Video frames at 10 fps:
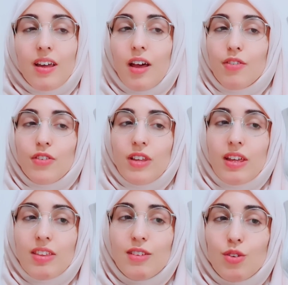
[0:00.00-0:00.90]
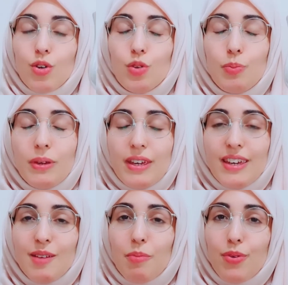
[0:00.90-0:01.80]
I feel like this could be
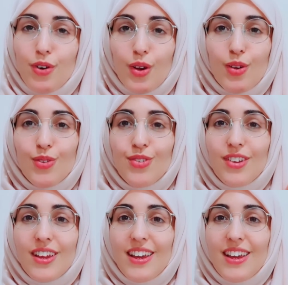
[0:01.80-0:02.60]
improved.